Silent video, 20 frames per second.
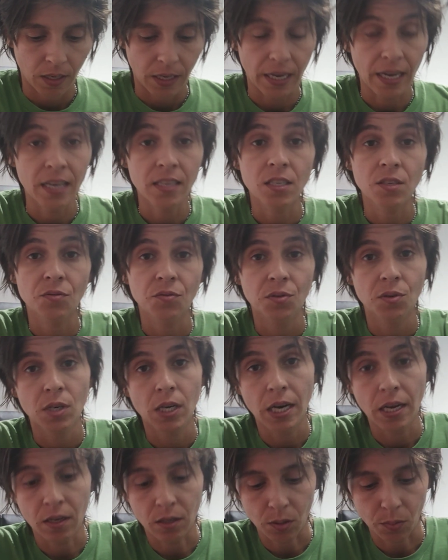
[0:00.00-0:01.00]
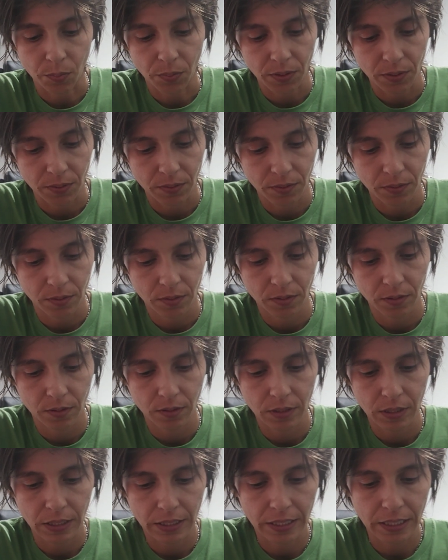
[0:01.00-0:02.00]
Ask for help
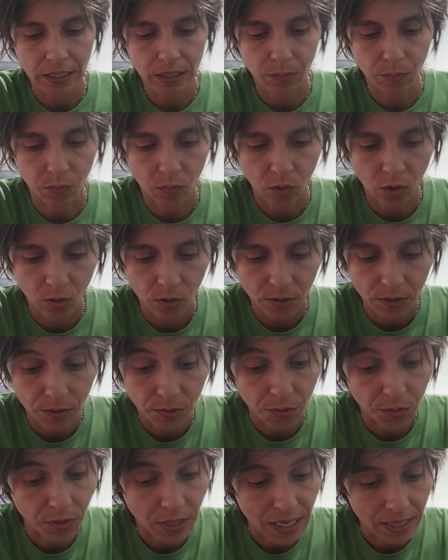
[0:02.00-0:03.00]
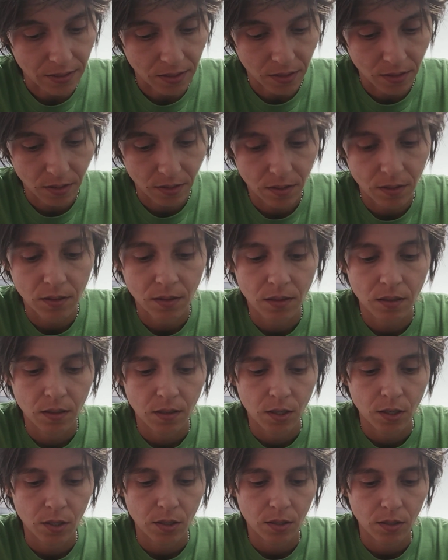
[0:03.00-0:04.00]
get more rest,
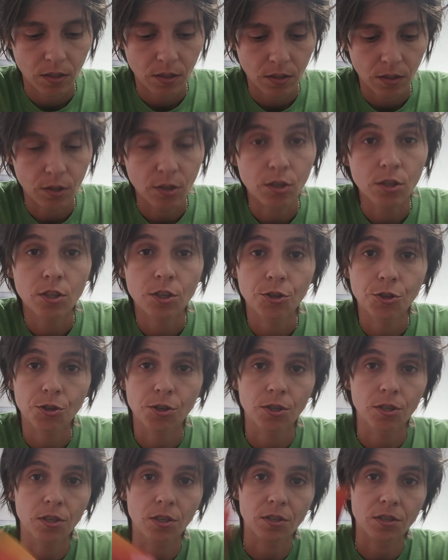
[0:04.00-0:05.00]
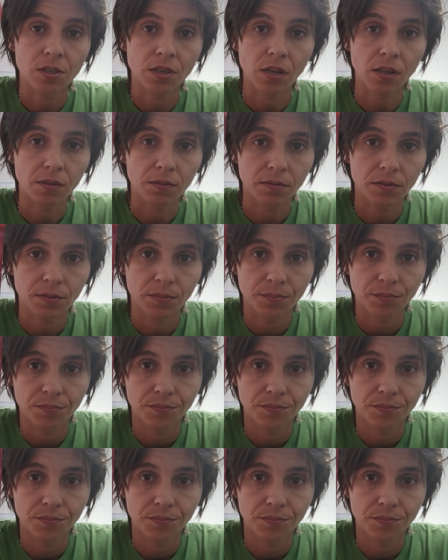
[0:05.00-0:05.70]
nurture yourself.